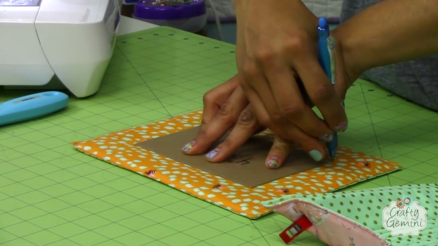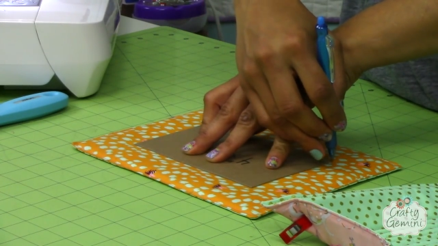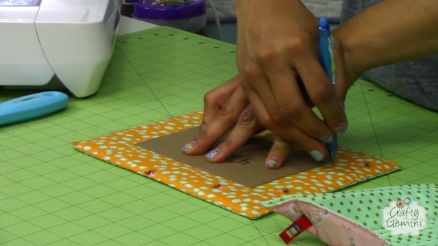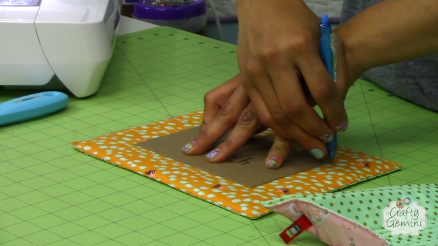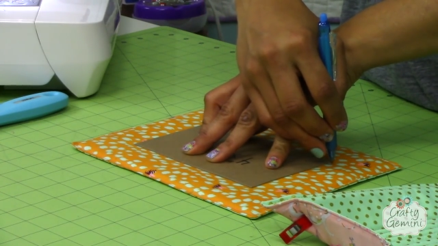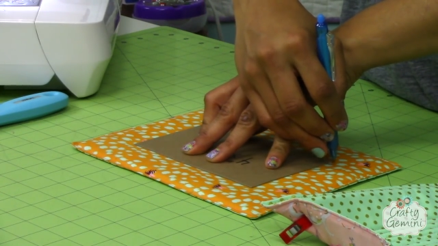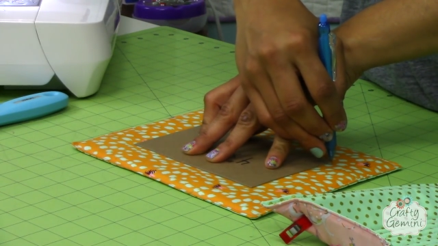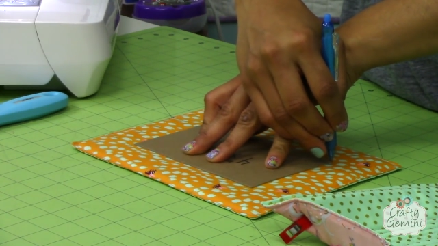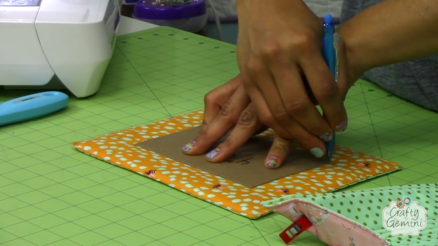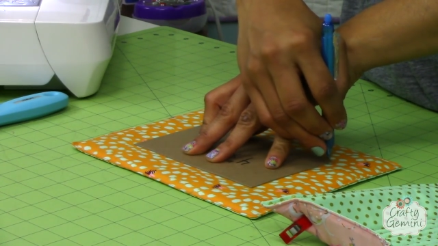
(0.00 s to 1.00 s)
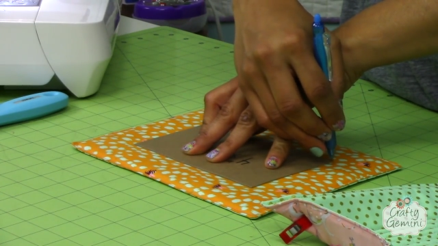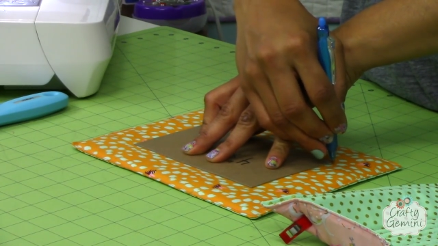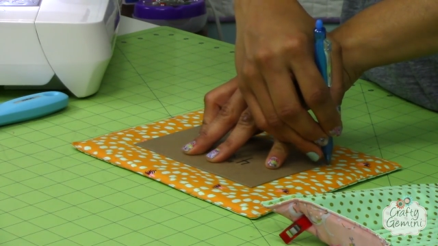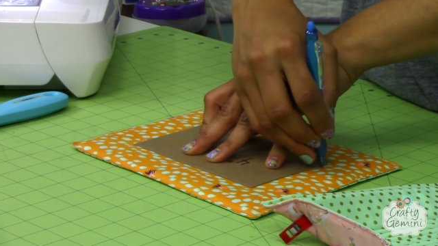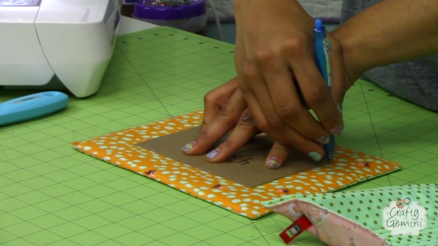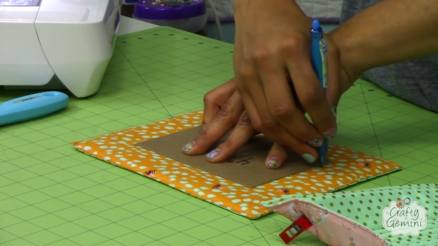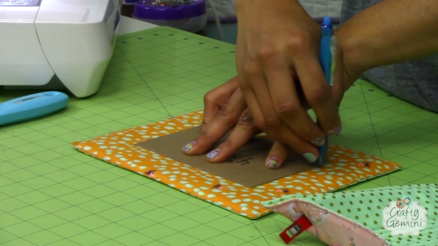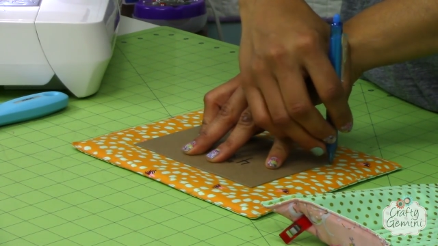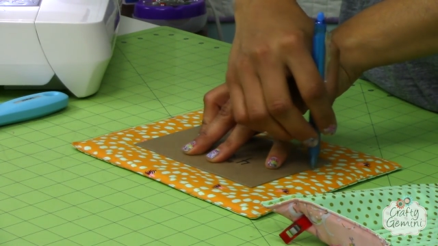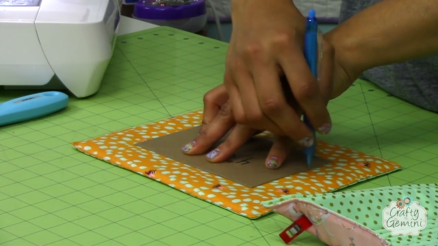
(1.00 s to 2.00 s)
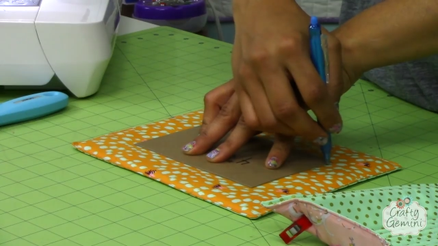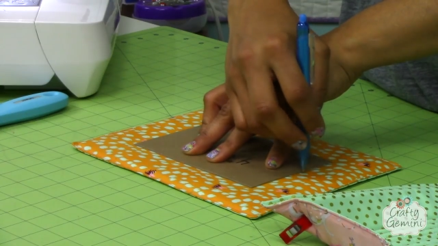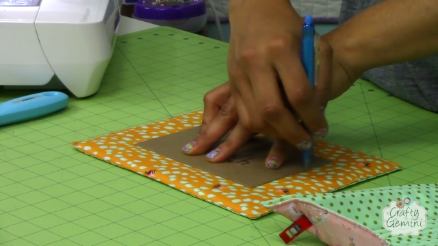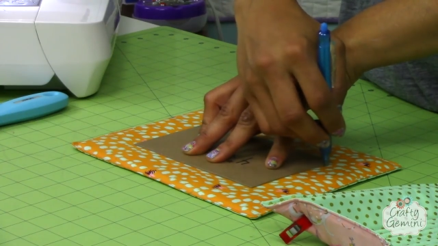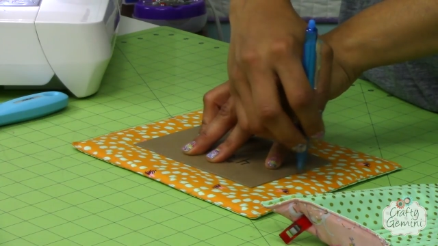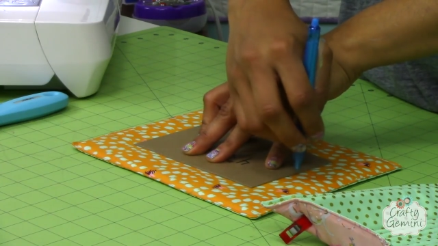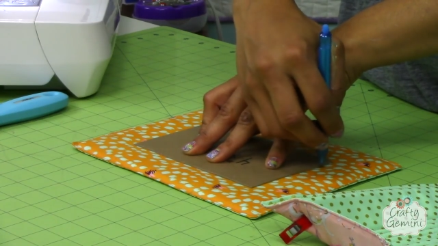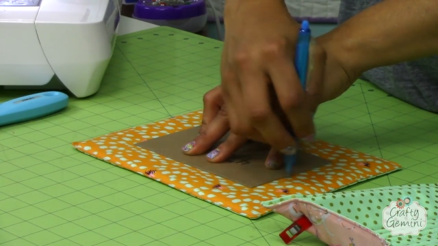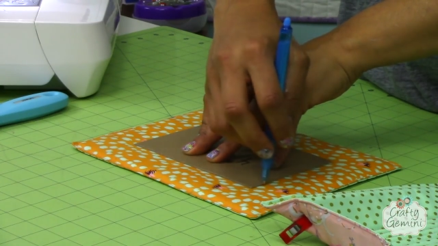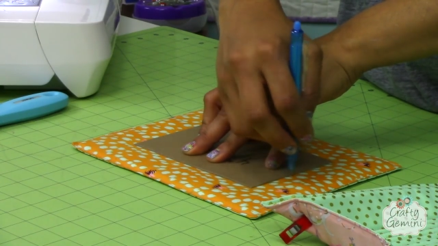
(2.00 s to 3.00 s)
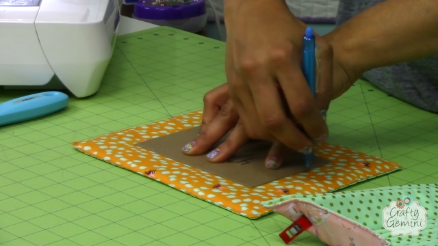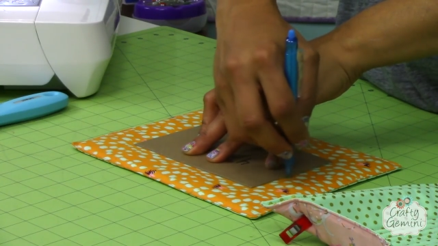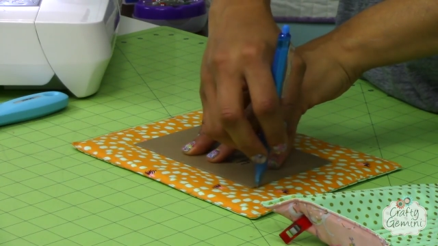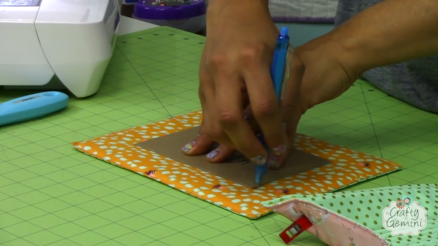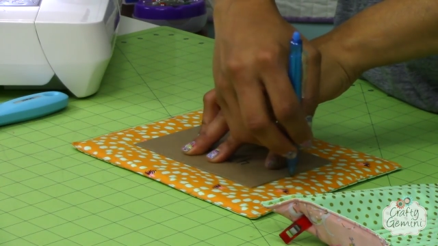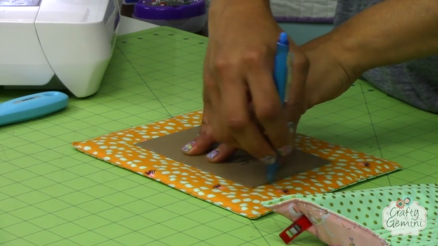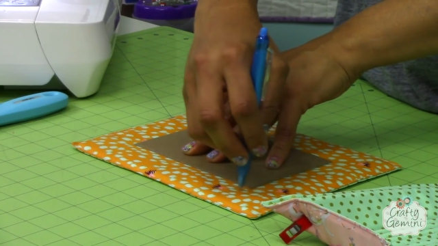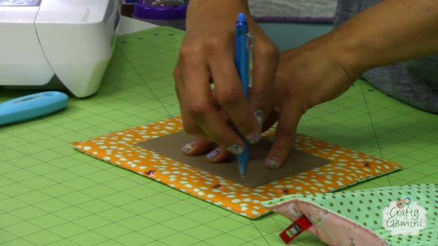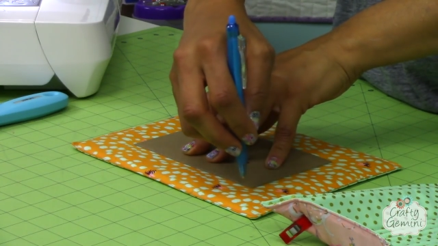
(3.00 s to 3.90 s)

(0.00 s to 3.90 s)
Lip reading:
No face is visible, so there are no lips to read.